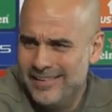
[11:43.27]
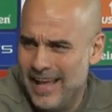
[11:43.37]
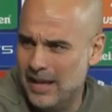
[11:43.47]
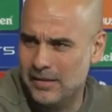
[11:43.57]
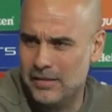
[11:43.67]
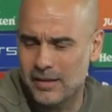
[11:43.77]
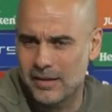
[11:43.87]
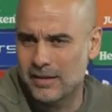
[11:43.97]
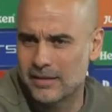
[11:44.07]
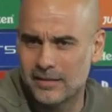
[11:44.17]
anything
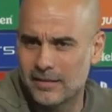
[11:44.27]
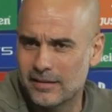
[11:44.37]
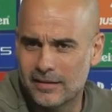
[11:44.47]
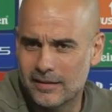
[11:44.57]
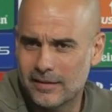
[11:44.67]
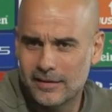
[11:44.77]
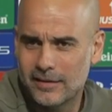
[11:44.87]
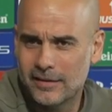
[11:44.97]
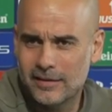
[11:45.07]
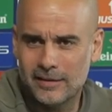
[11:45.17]

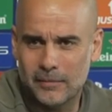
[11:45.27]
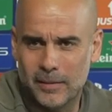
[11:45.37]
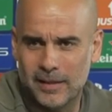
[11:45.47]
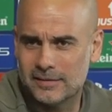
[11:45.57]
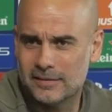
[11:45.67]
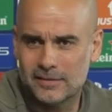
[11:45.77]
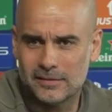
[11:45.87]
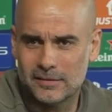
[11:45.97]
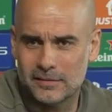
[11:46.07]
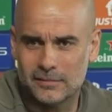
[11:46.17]
in the past, so...